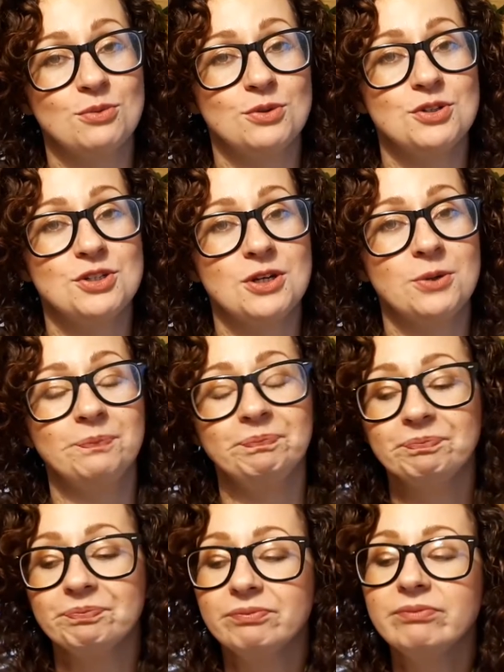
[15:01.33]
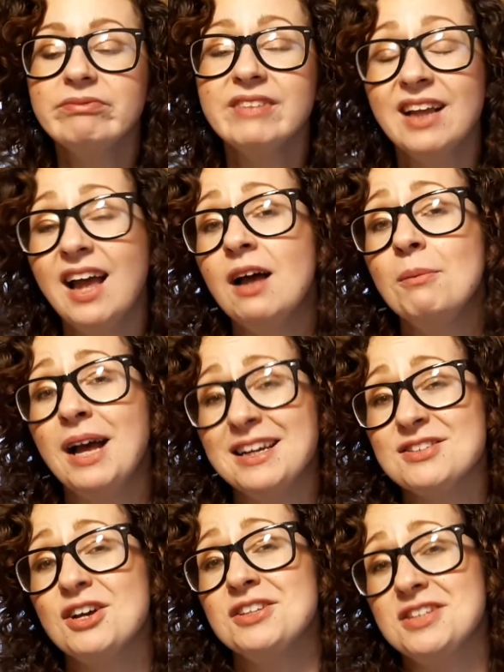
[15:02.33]
want to.
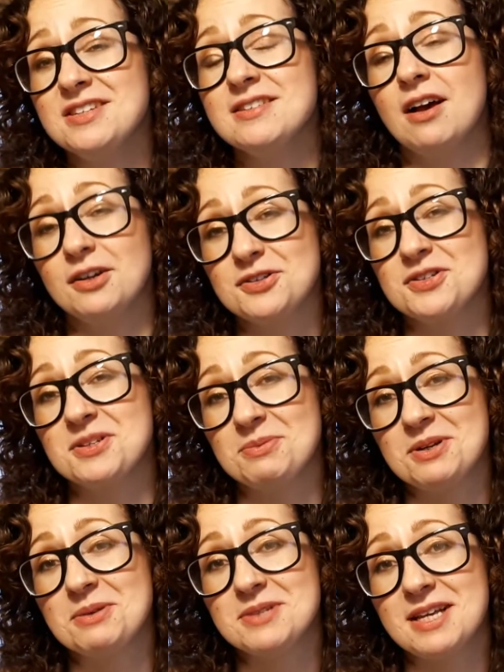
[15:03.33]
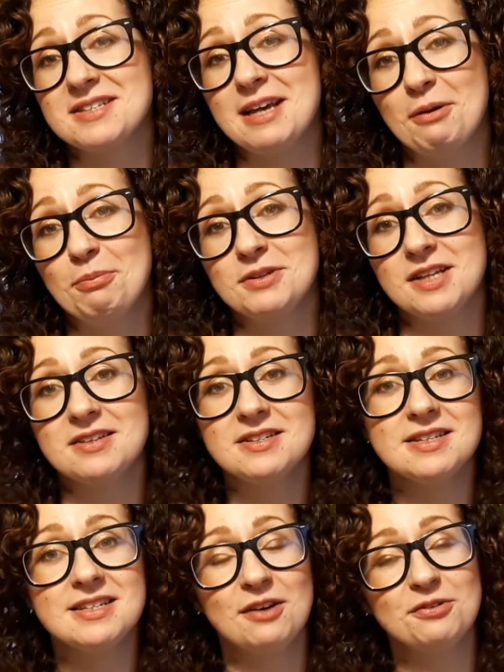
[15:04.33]
Anxiety sucks, and sometimes that's how it presents
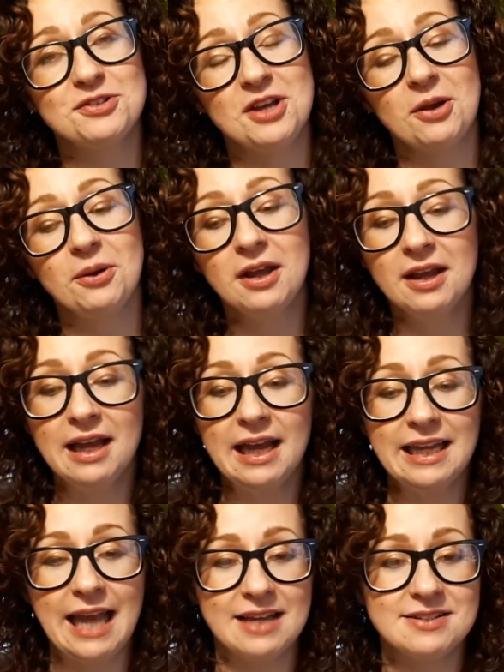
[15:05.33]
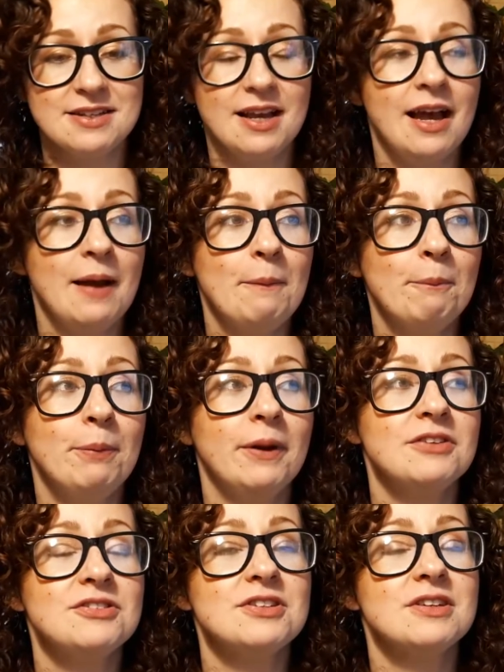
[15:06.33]
itself. So yes,
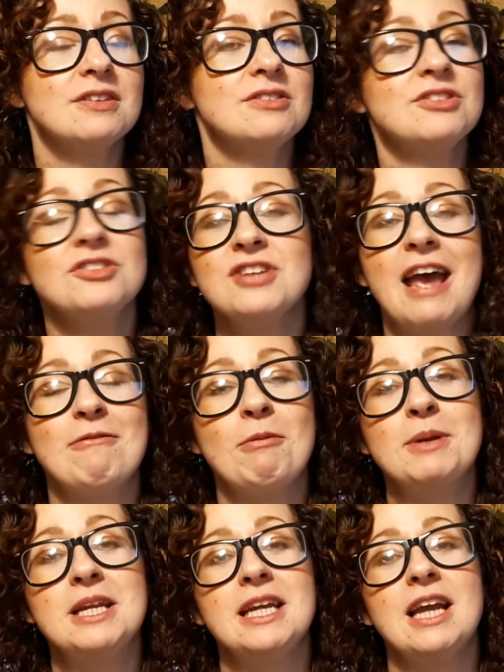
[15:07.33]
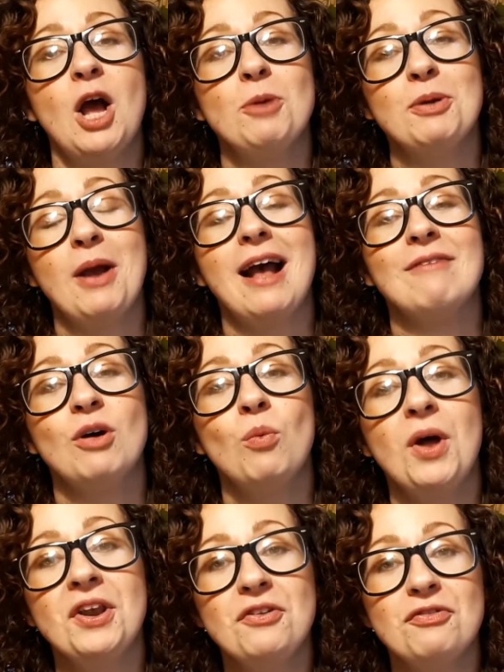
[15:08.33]
but just to everybody, I hope you have a
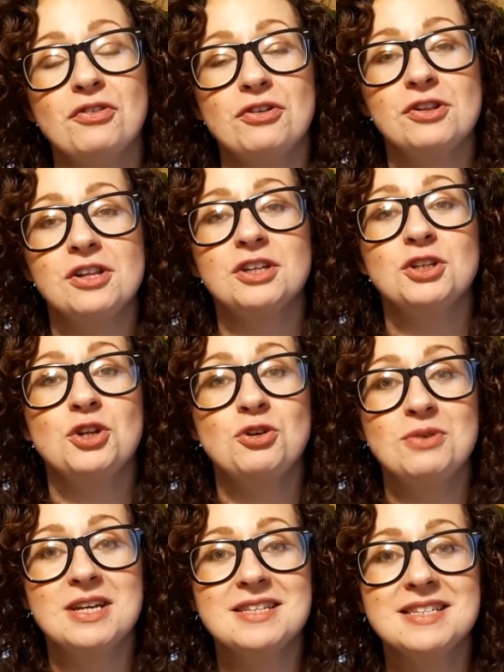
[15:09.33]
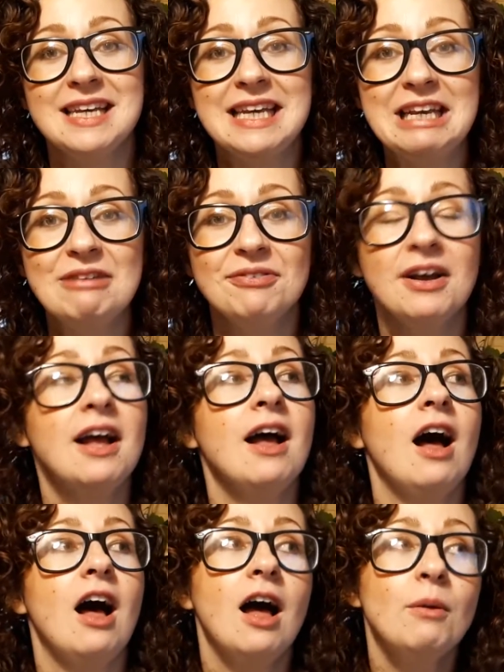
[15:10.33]
wonderful New Year's Eve.
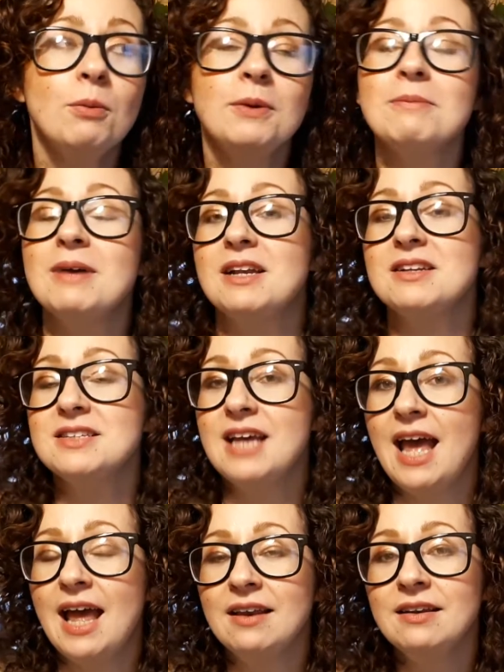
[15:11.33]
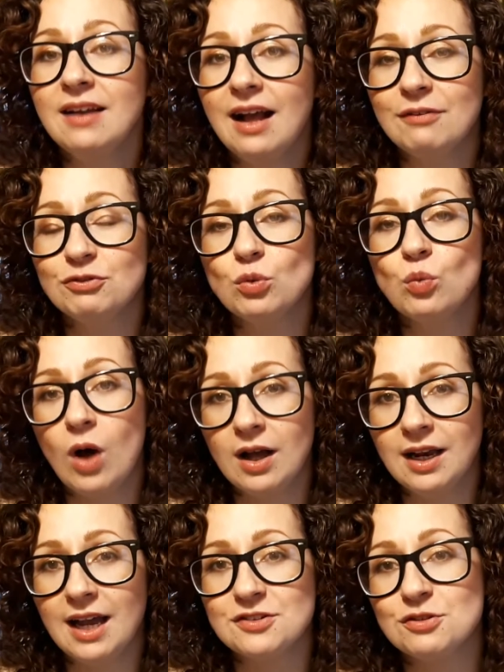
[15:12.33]
I will be in bed at 10 after 1
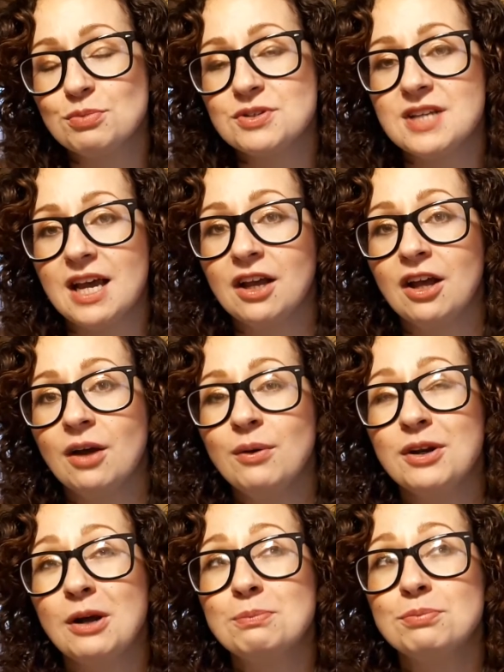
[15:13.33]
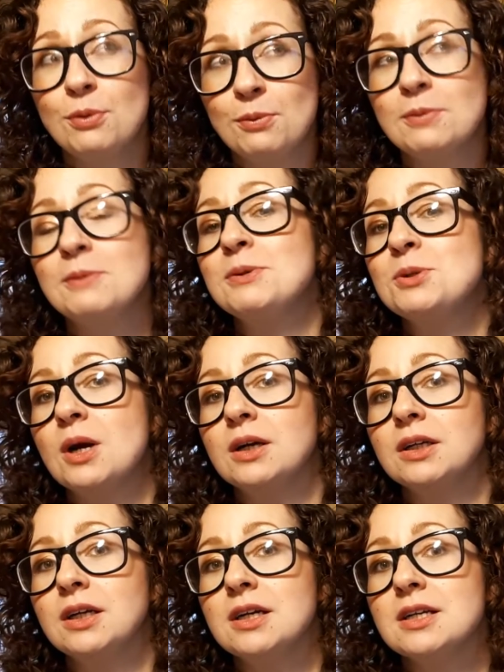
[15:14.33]
glass of Prosecco, and I'll probably be
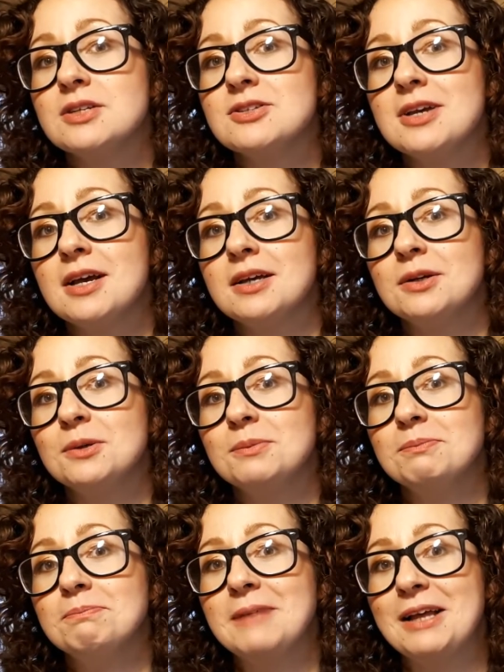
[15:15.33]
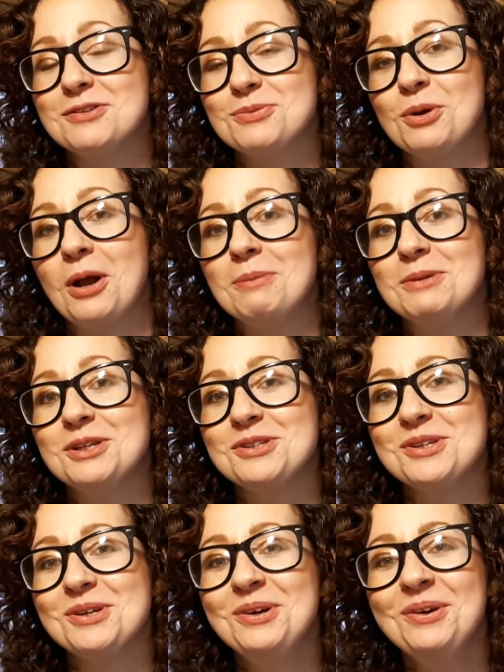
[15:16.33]
drunk. So that's what I'm going
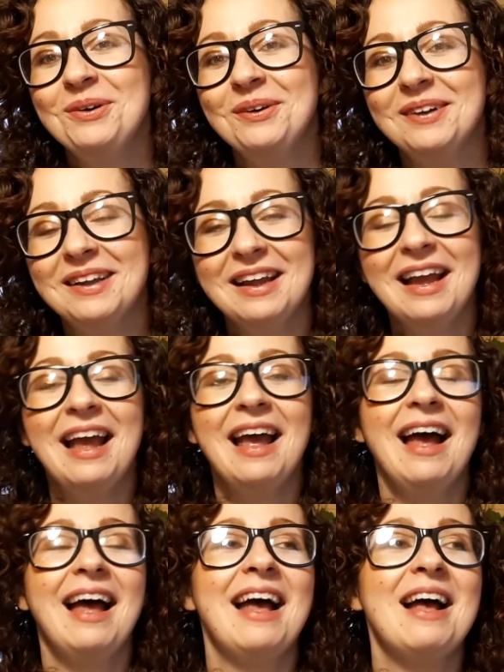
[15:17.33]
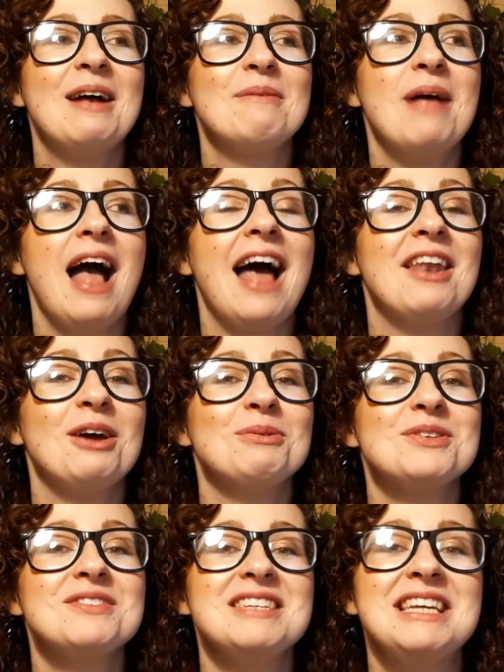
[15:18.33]
to do. And I
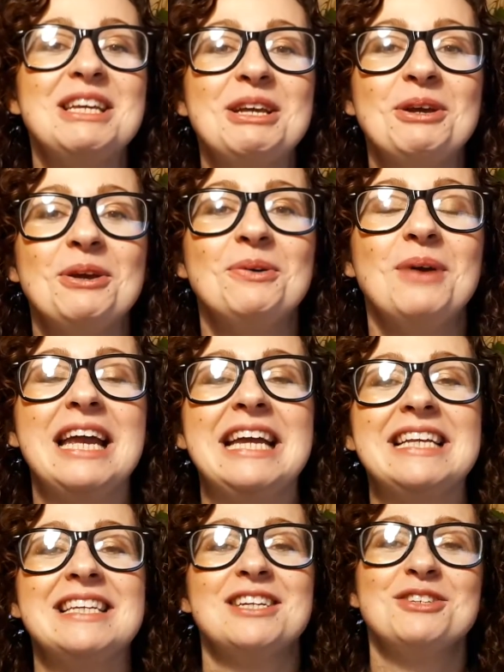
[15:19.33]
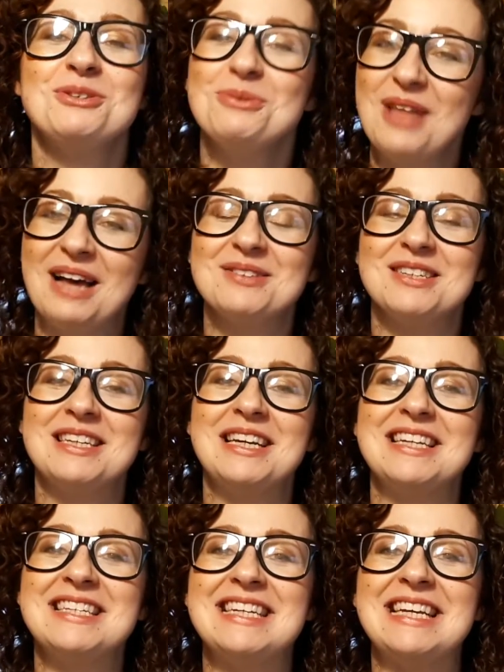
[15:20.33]
will see you in
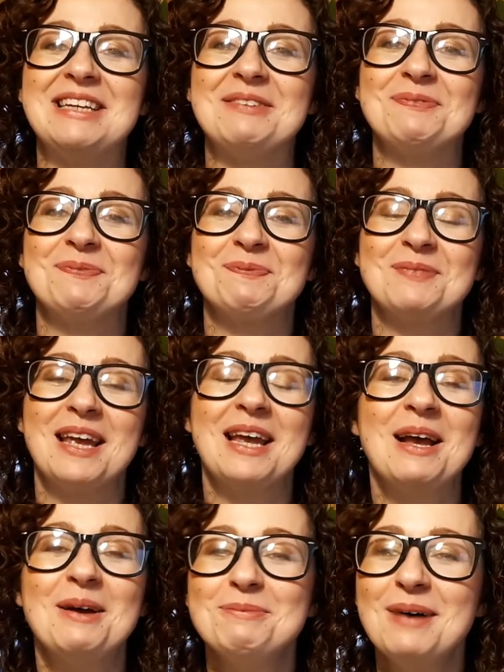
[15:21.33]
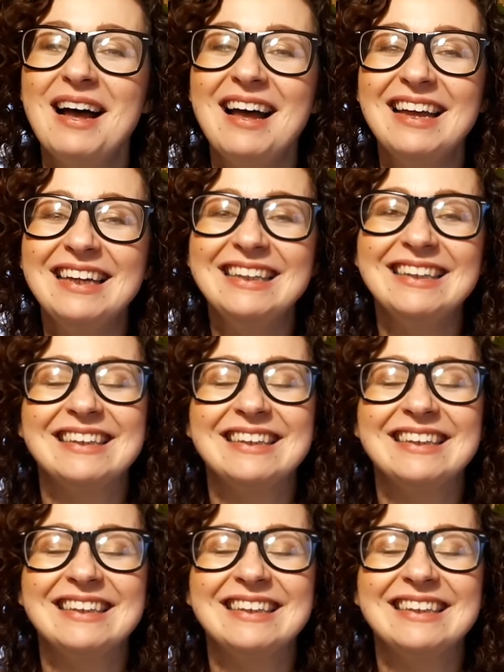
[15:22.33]
2019. Bye.